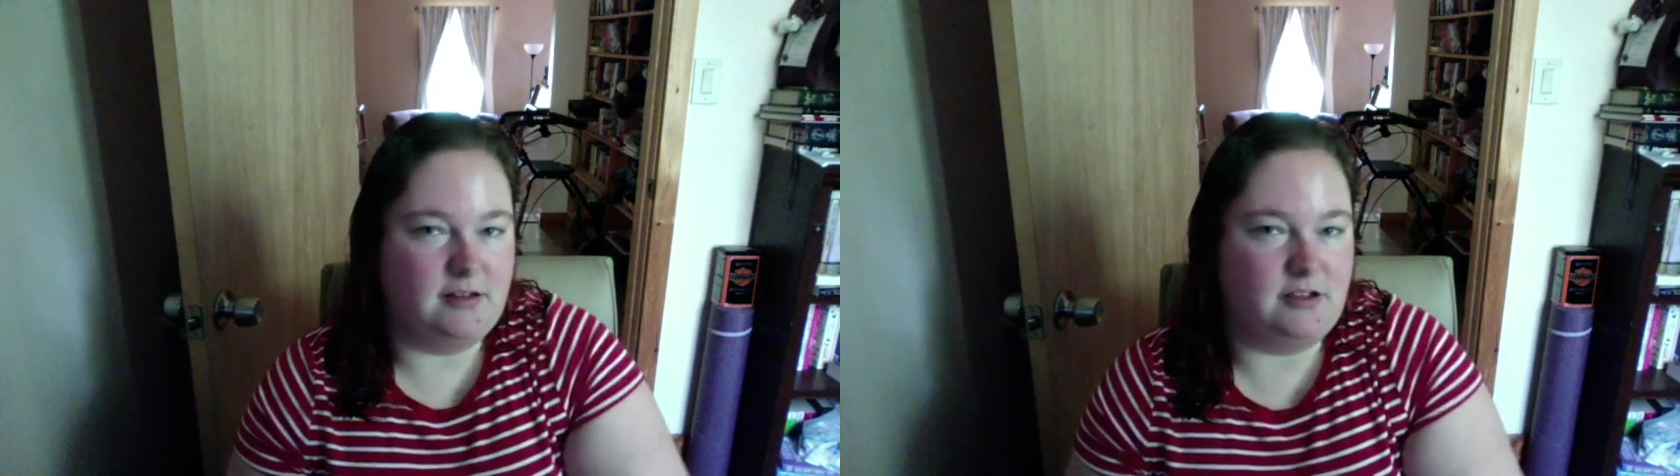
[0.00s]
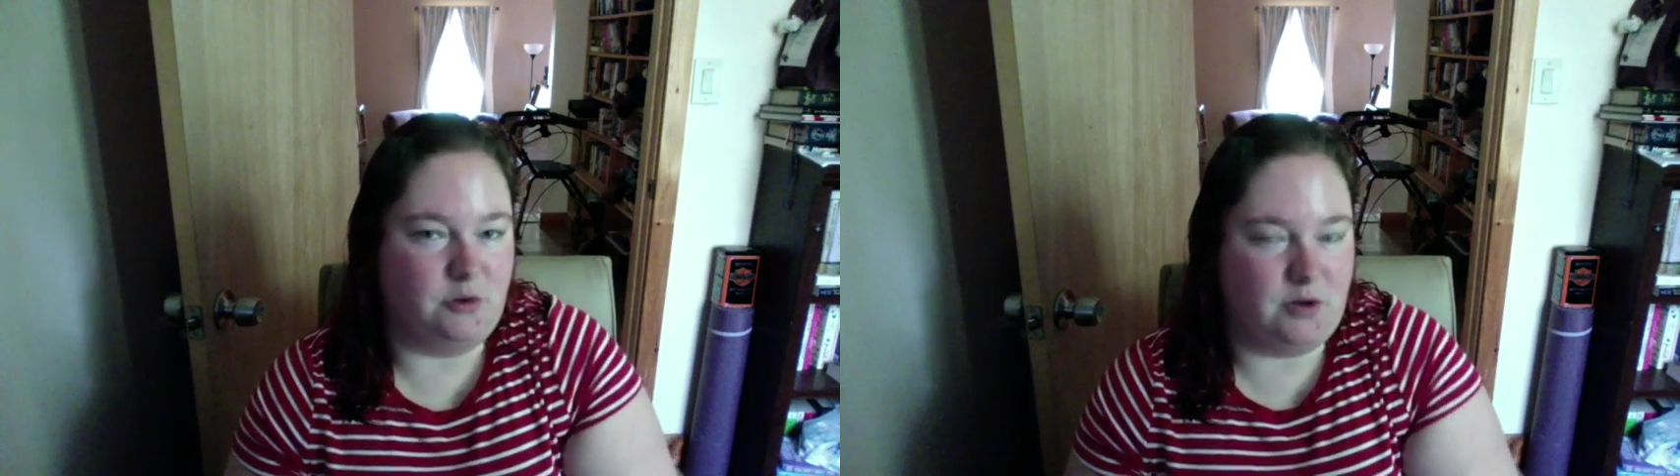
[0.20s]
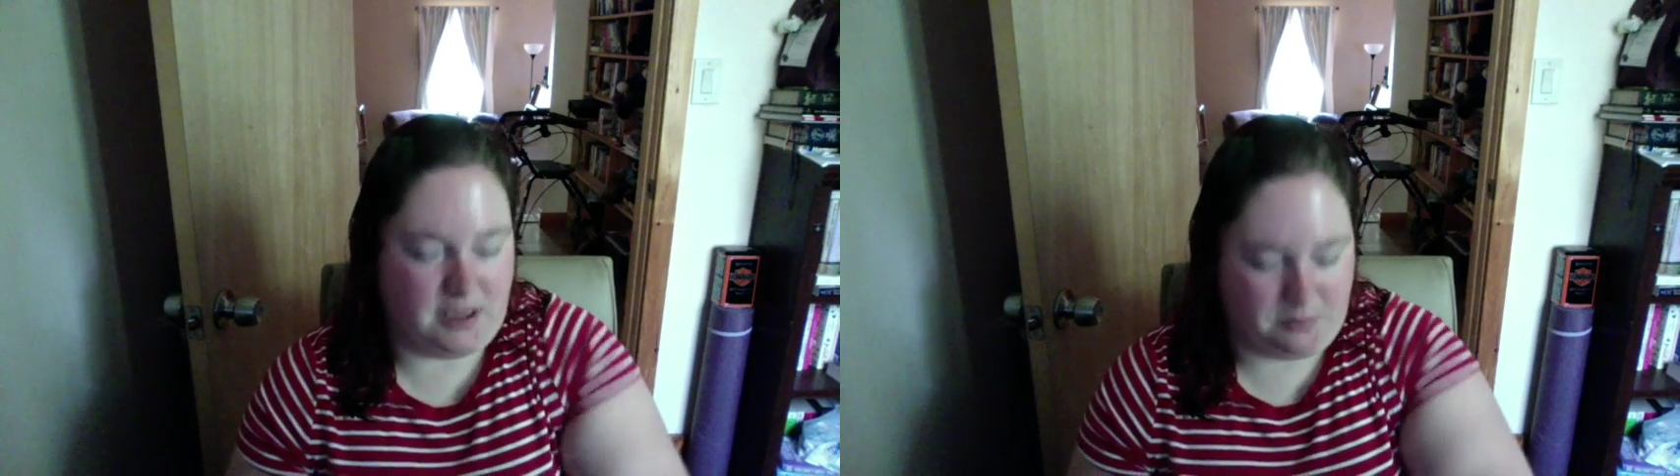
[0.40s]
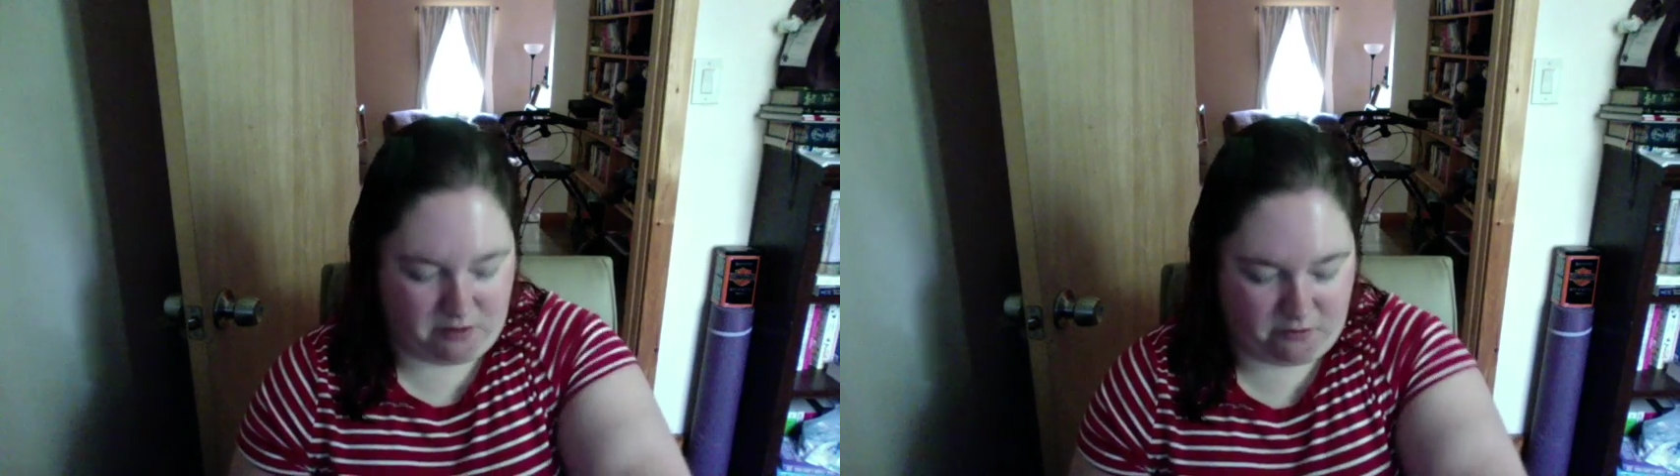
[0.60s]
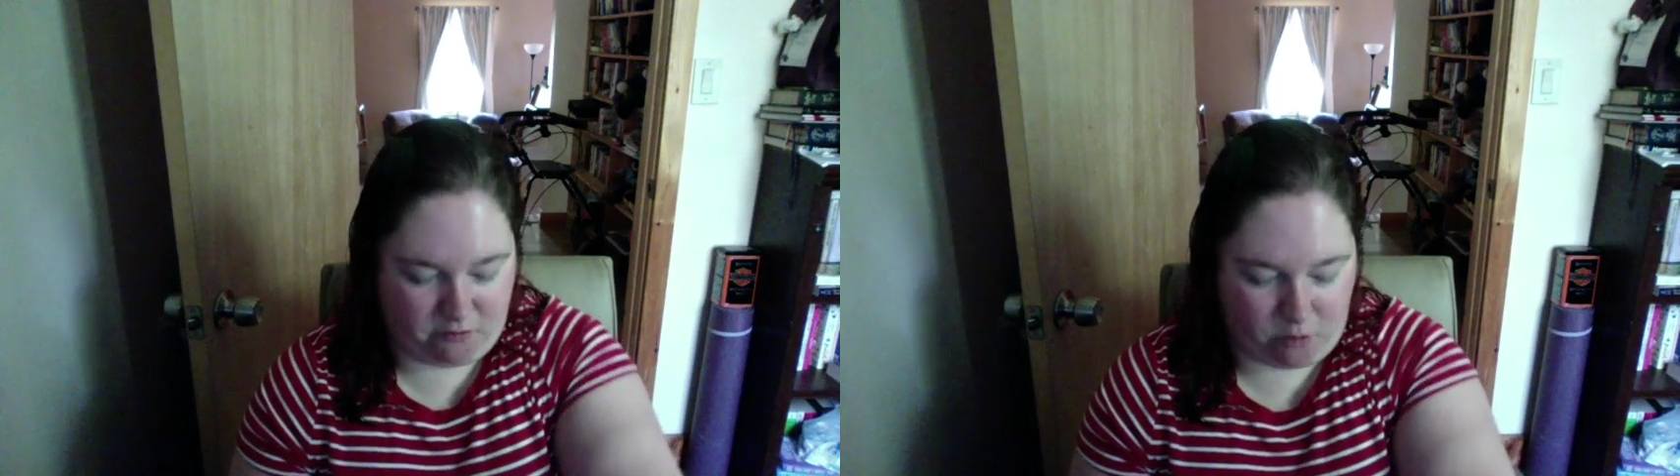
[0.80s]
doing it
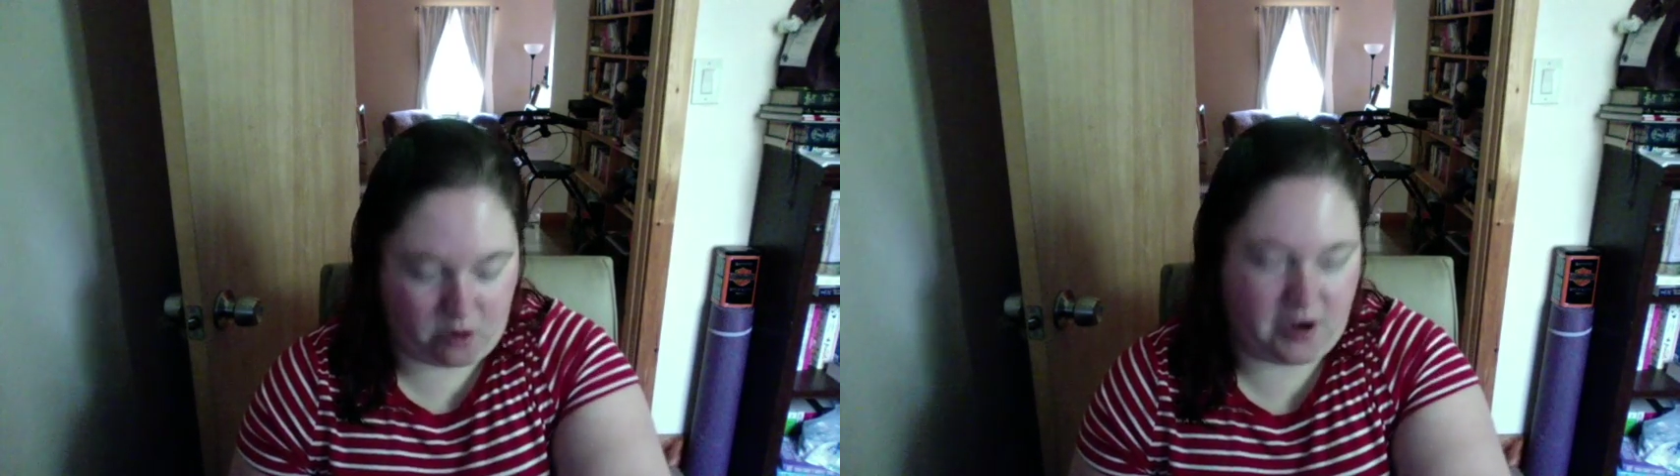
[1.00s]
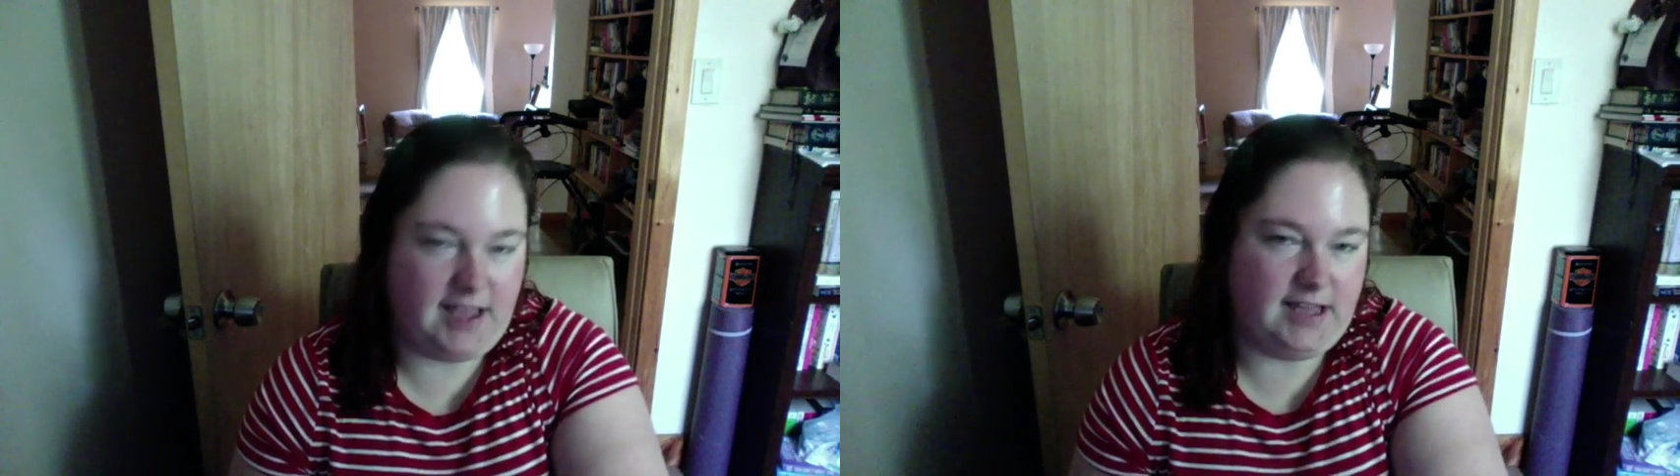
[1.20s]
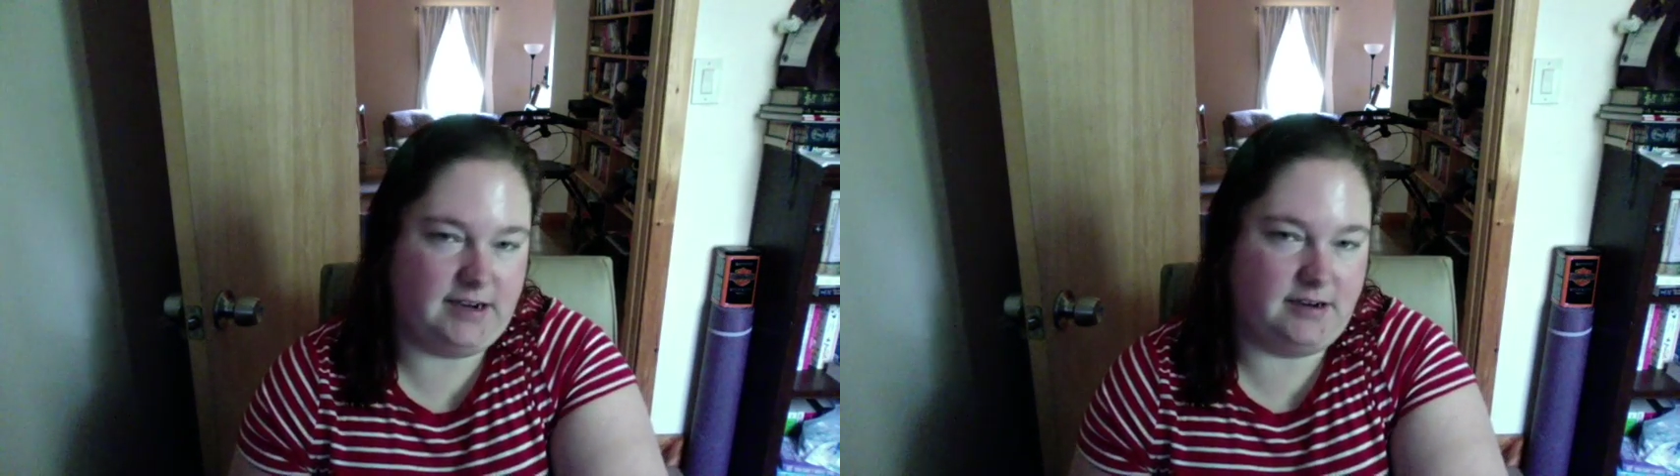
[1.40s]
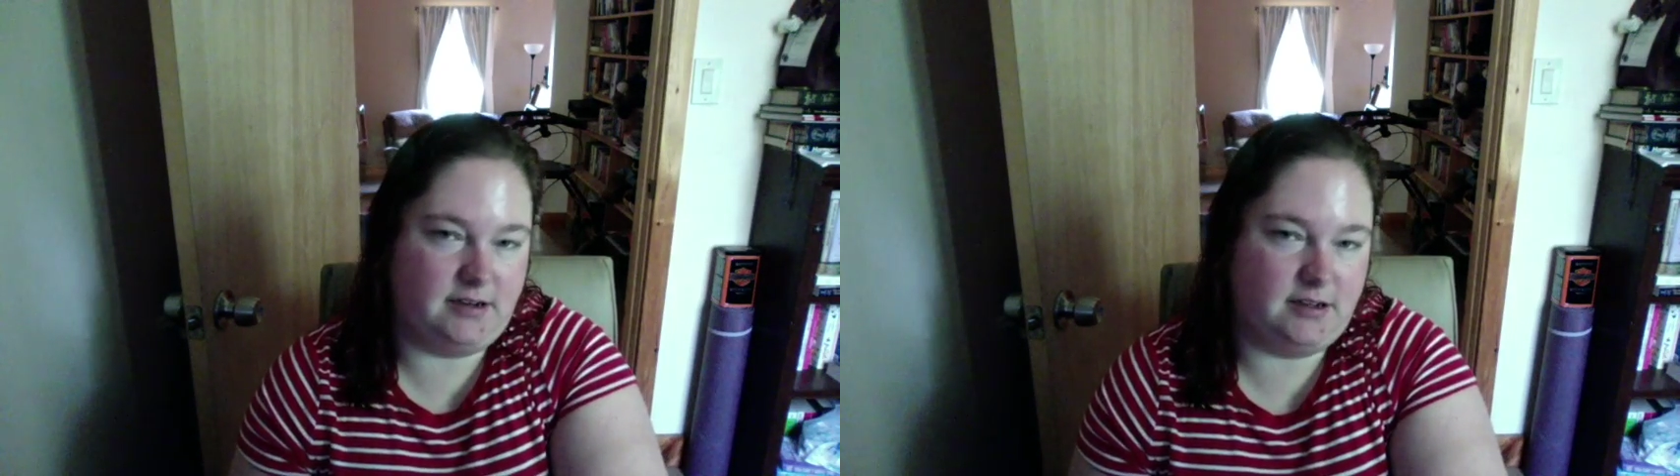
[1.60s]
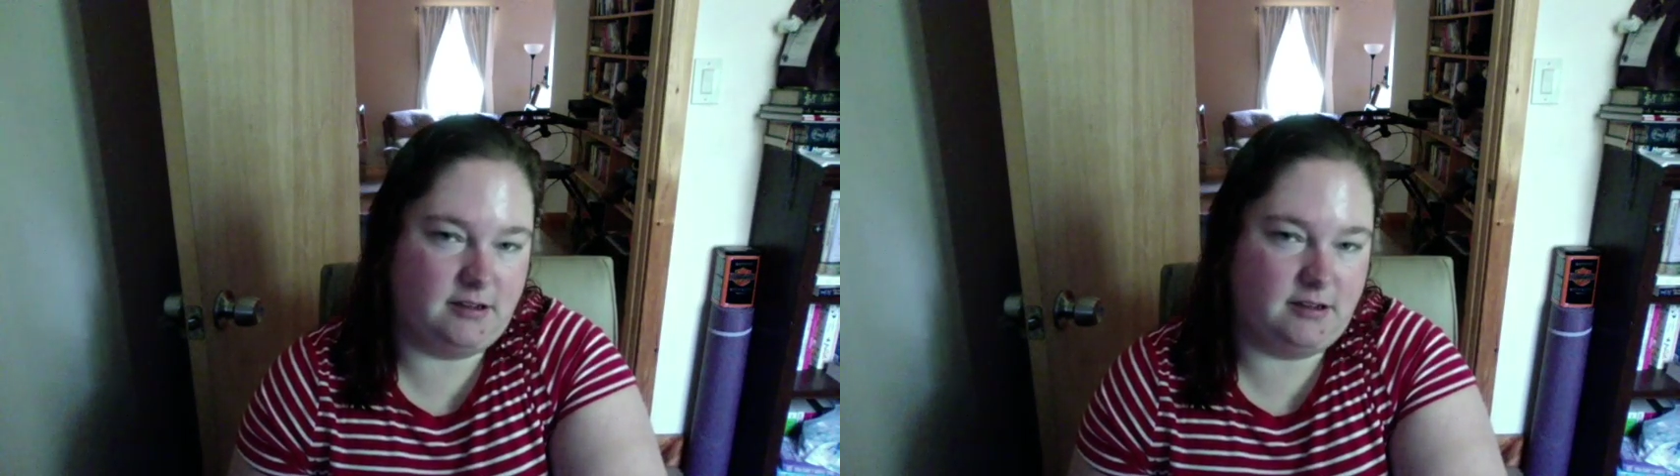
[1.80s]
beforehand.